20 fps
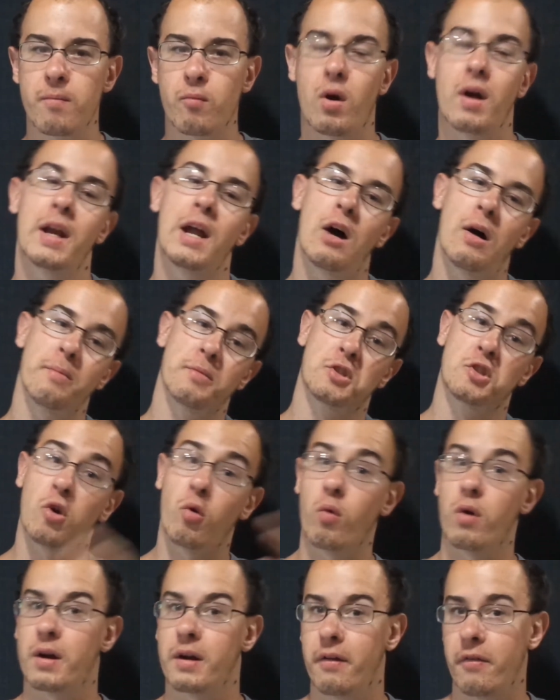Right now, I'm still
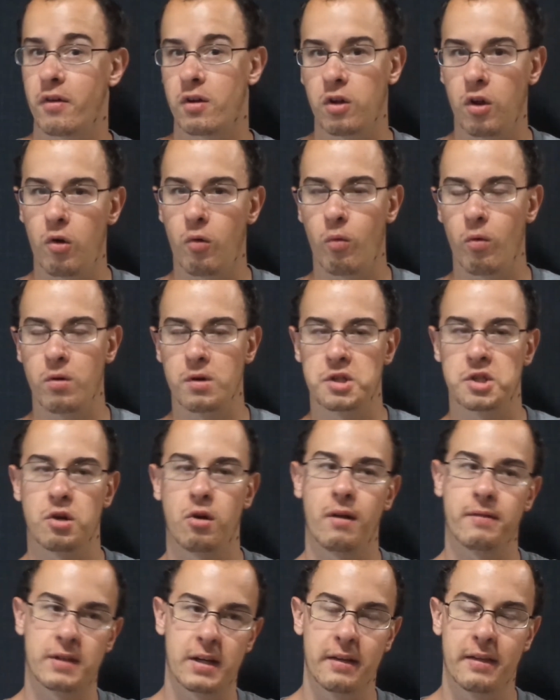working on the Clone Wars, so
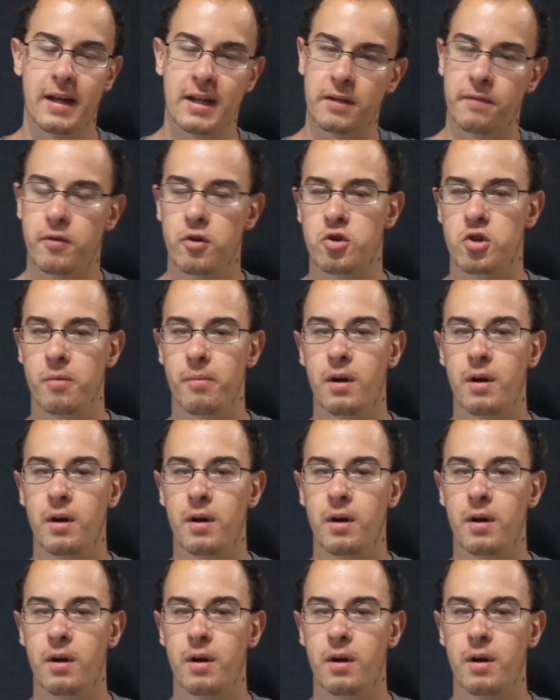I'll have to get that in the future.